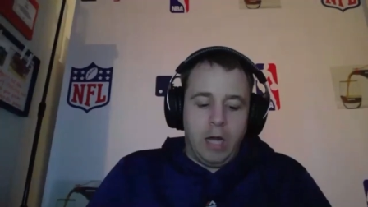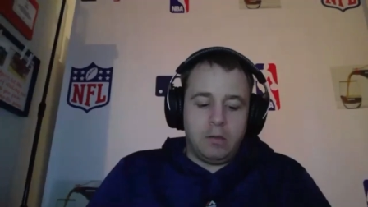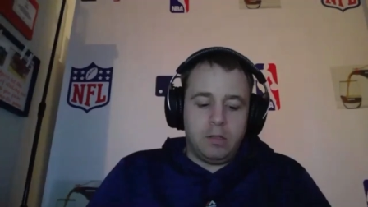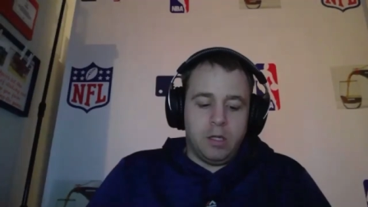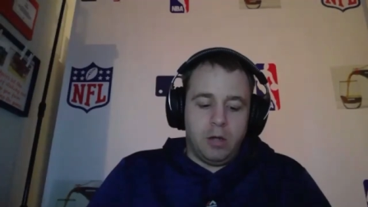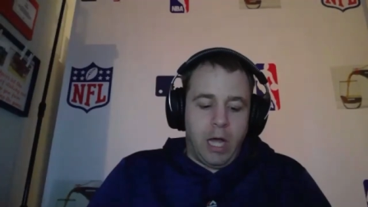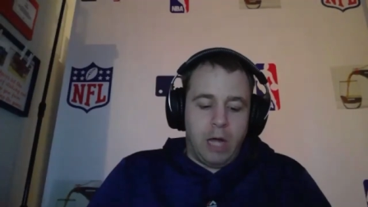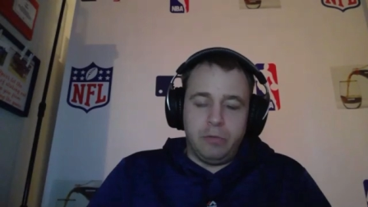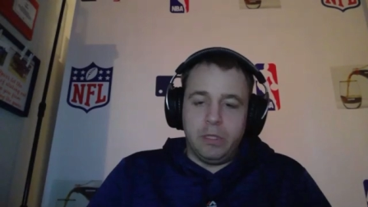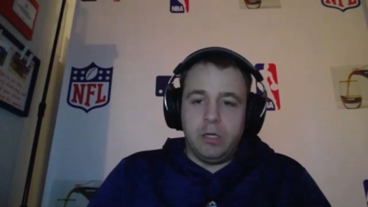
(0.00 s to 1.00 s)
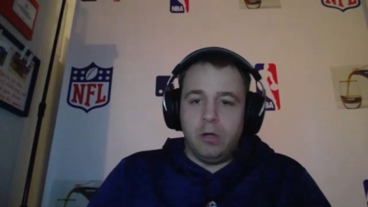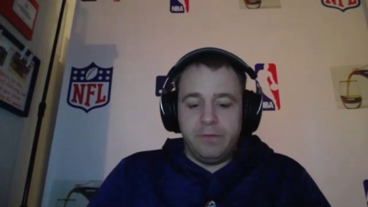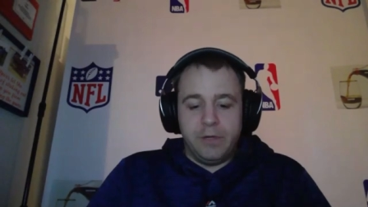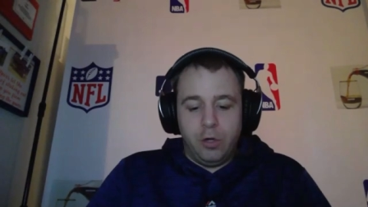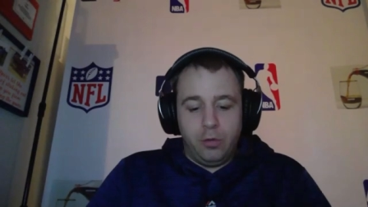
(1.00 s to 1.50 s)
you know, I really don't
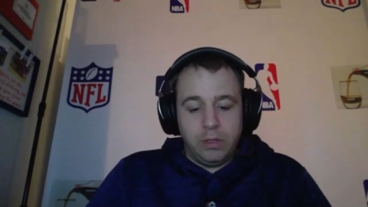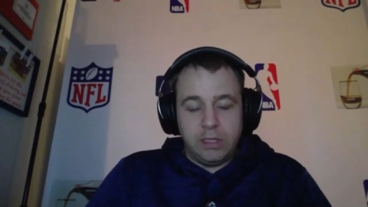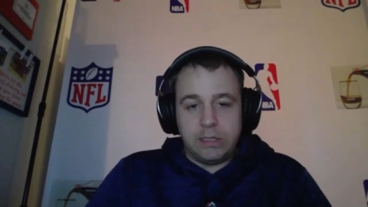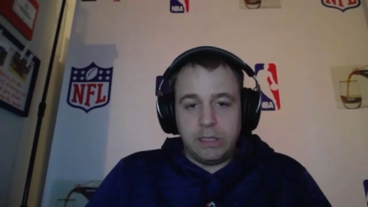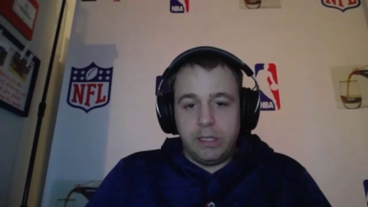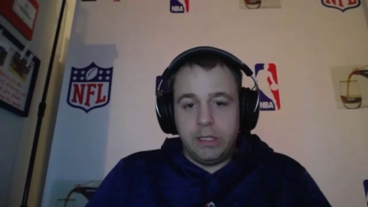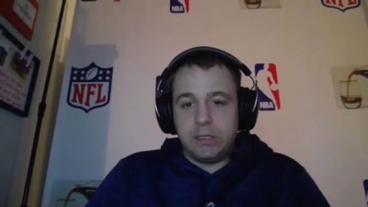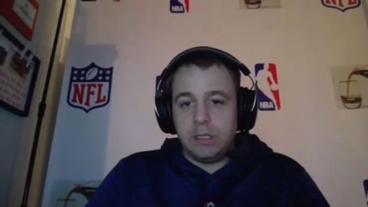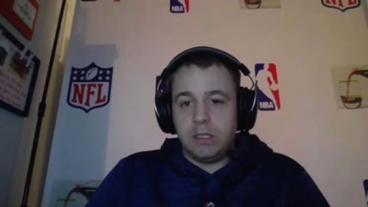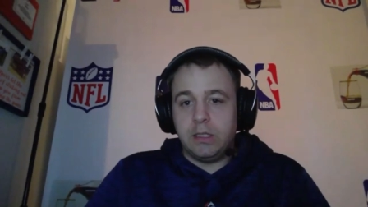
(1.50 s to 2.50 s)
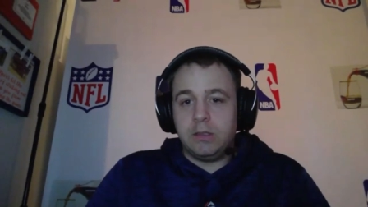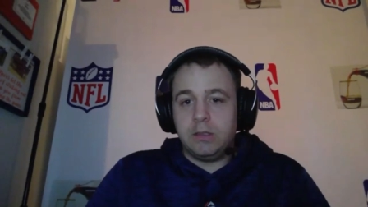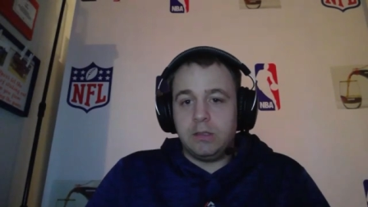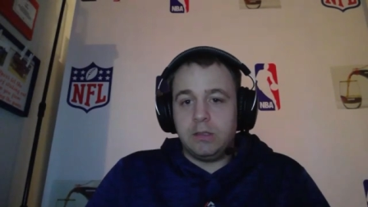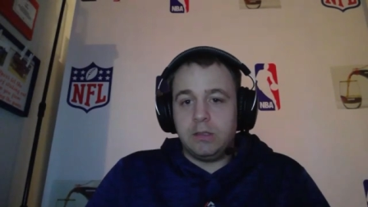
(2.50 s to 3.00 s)
even know what this is. Uh, the,
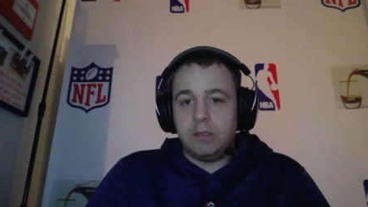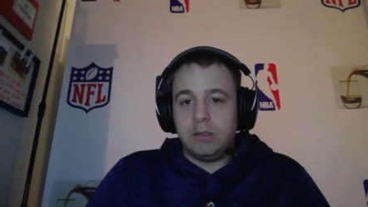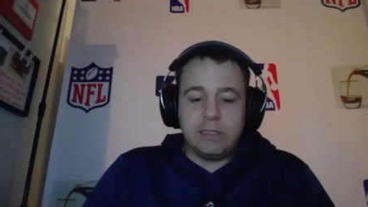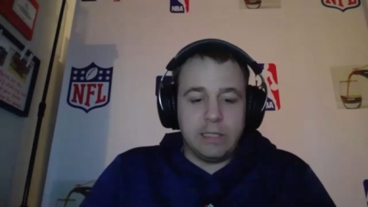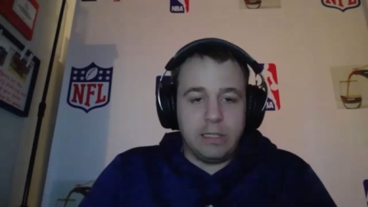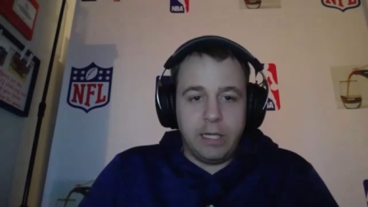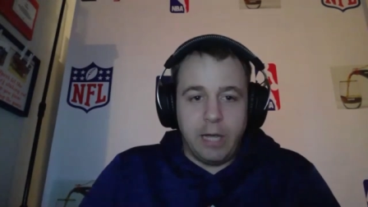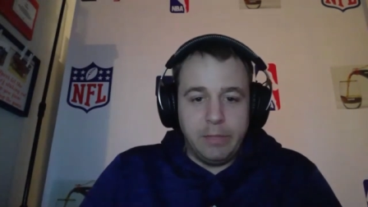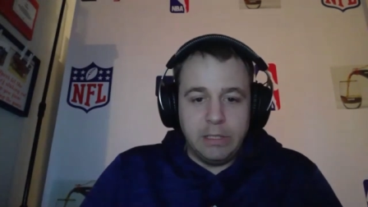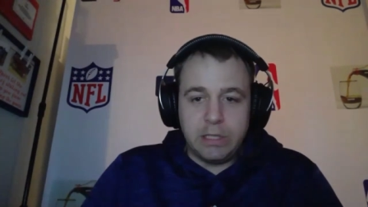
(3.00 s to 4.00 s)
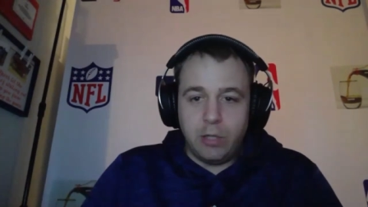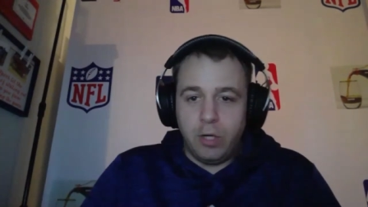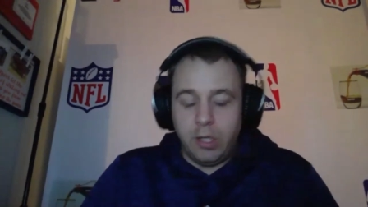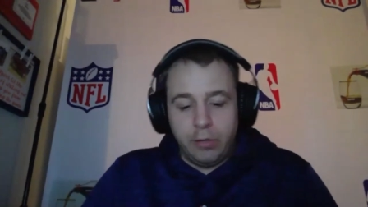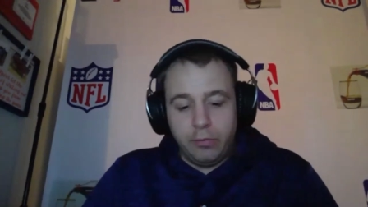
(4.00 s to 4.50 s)
the, Falcons, they got me so
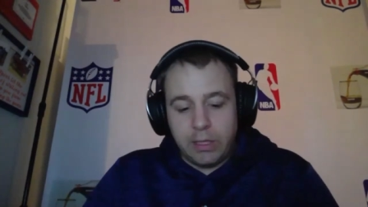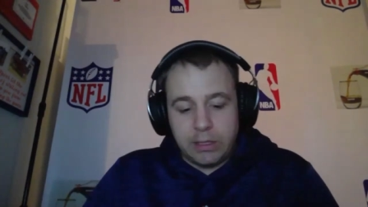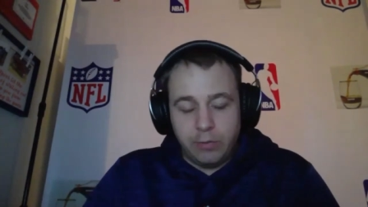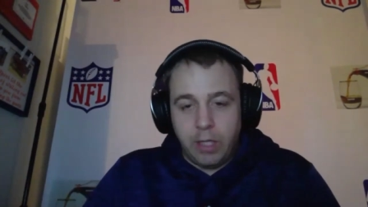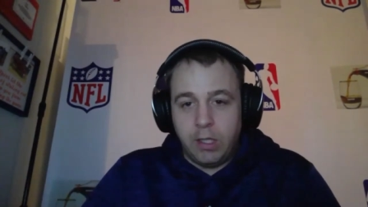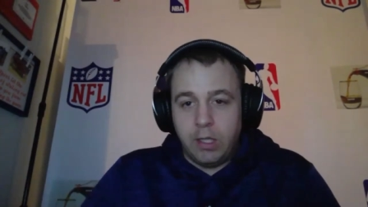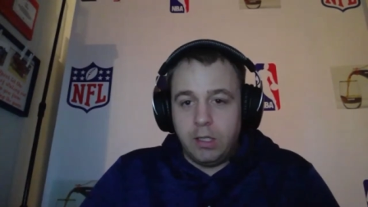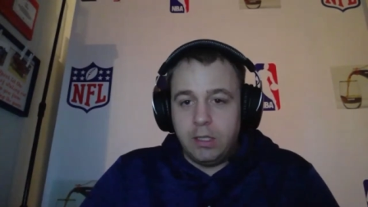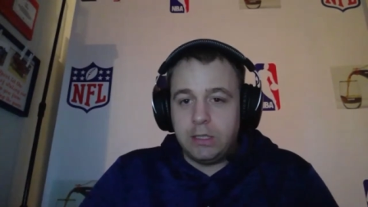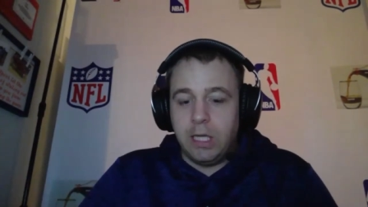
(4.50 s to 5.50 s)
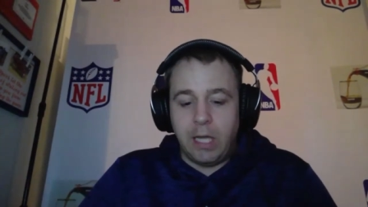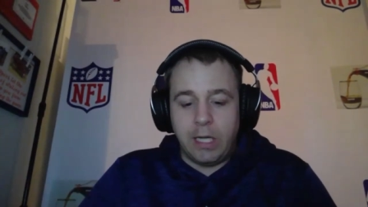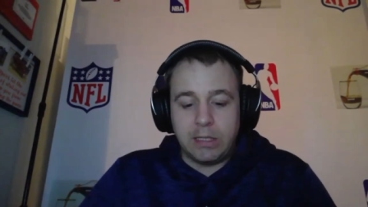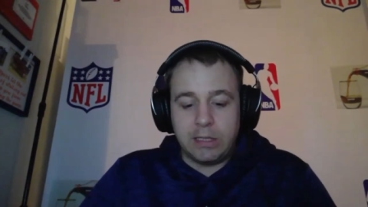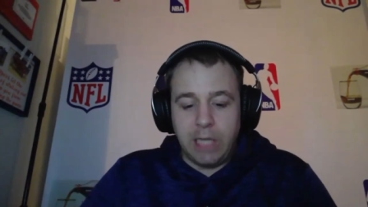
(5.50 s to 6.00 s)
uninterested right now. This they
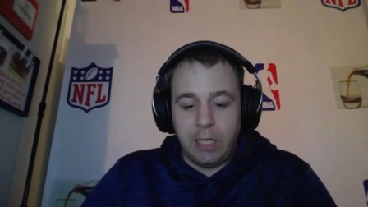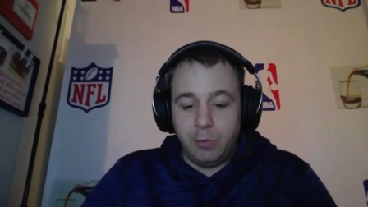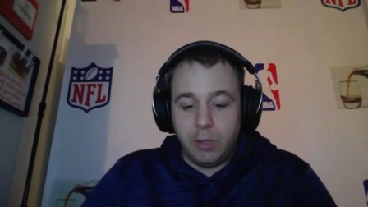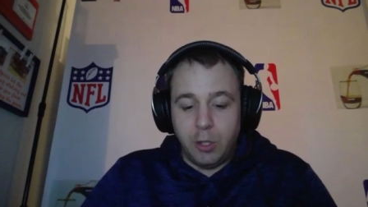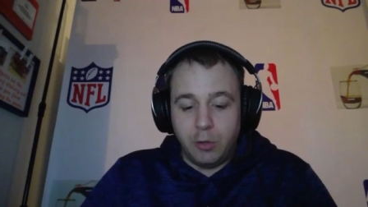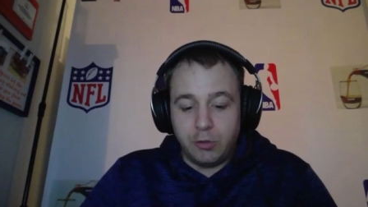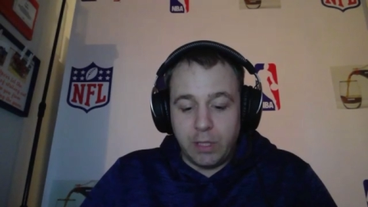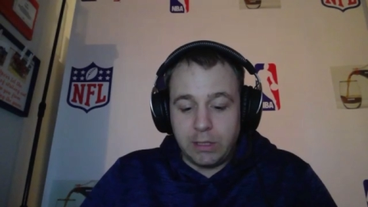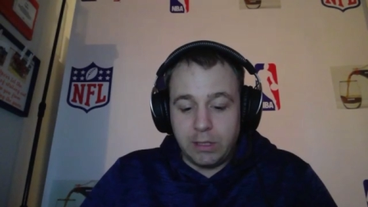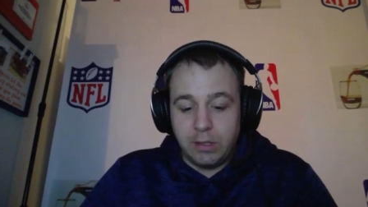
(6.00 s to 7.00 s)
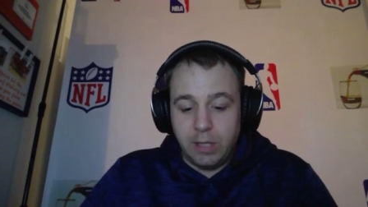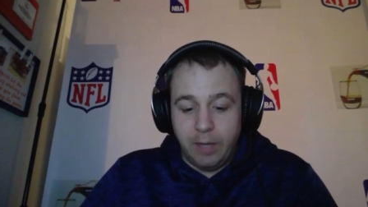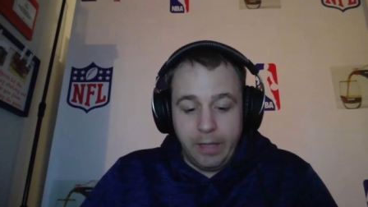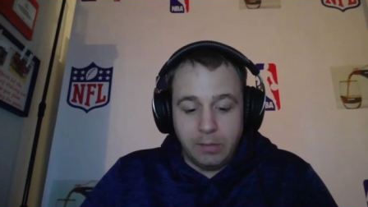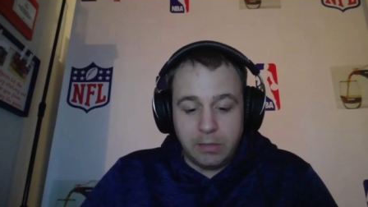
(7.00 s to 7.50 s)
like a salad with no dressing. I
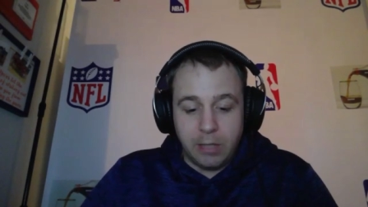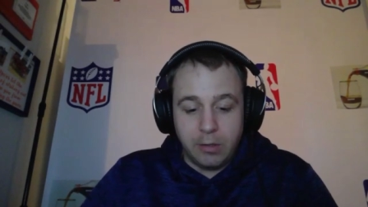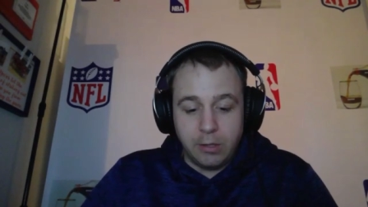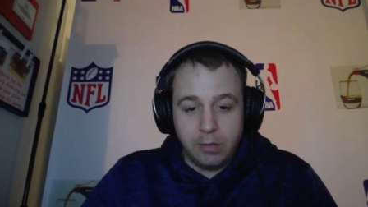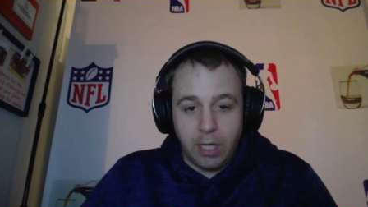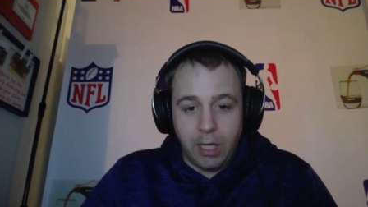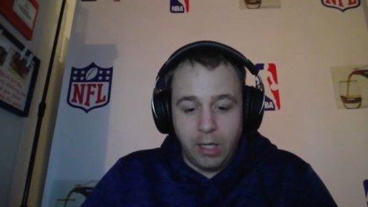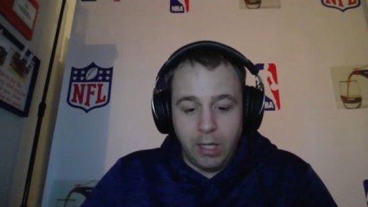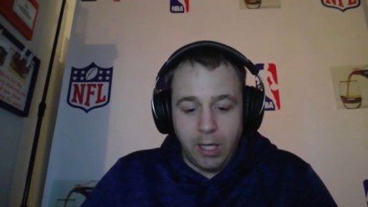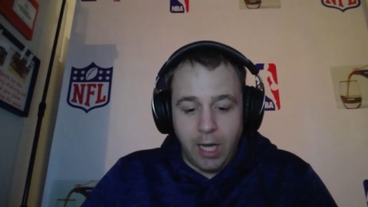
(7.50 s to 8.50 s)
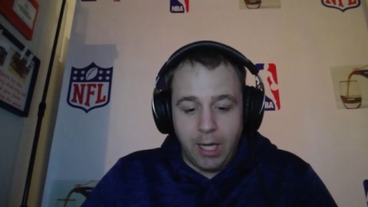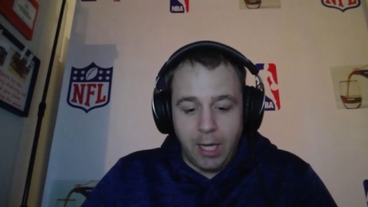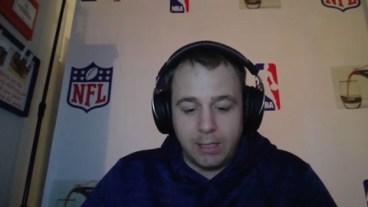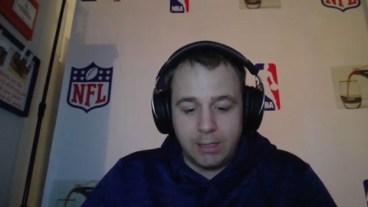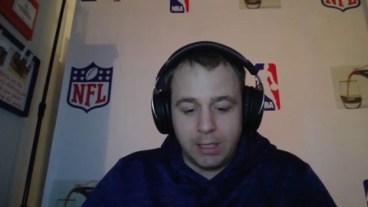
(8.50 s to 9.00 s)
mean, I'm telling you, like they got
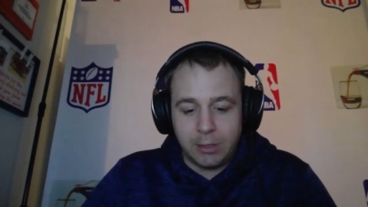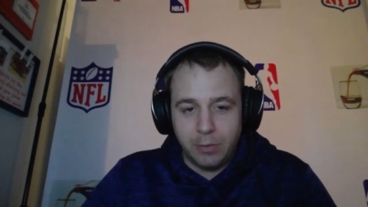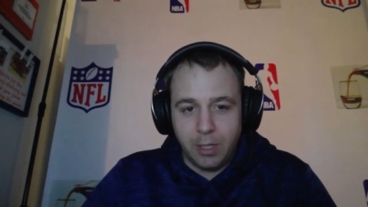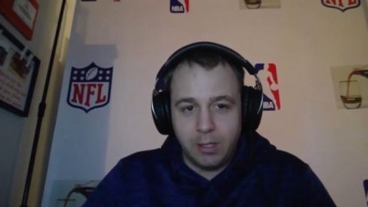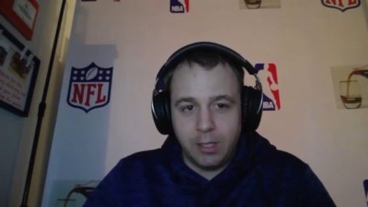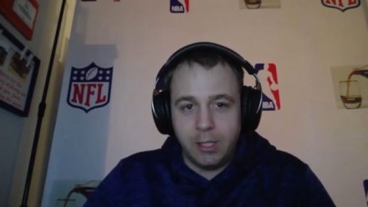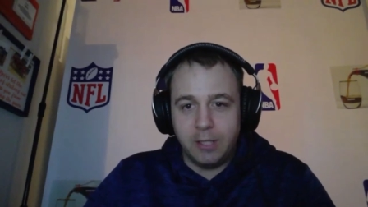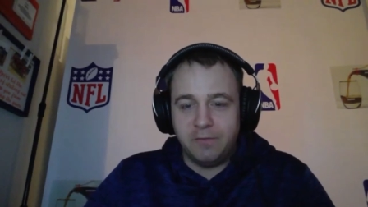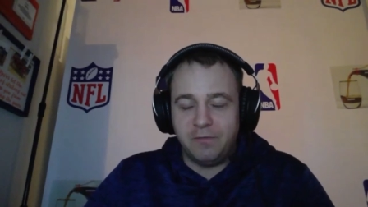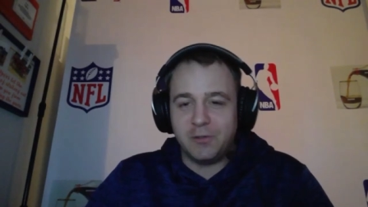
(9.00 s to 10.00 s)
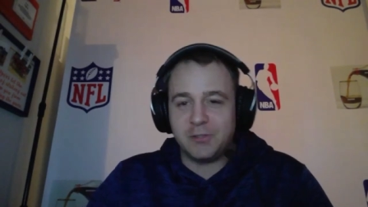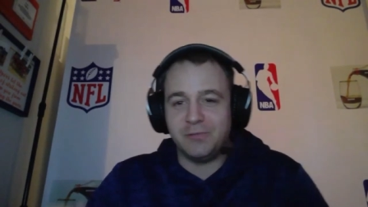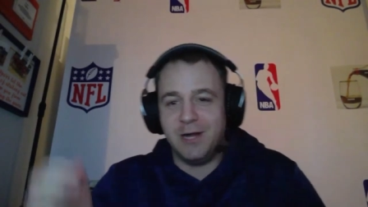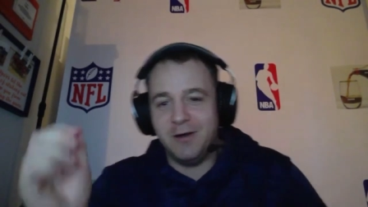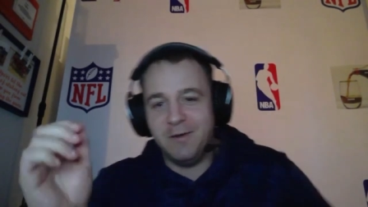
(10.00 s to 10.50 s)
AJ Terrell in here in the first
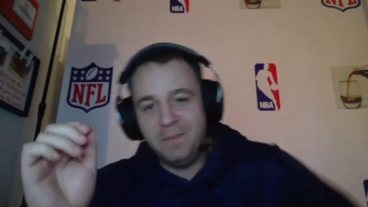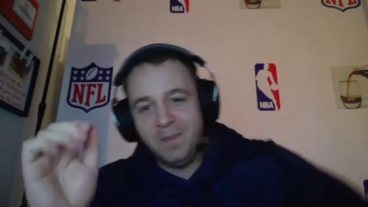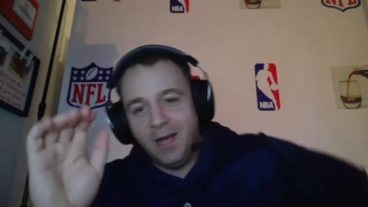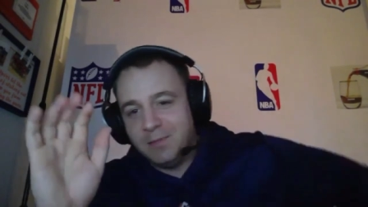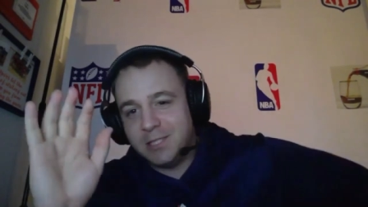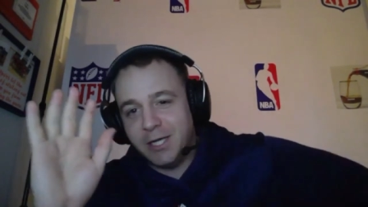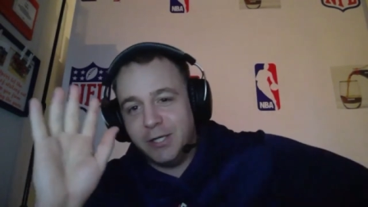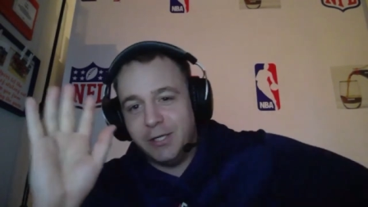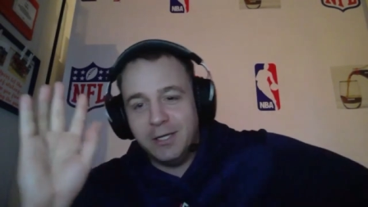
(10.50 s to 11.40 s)
round. I'm gonna tell you,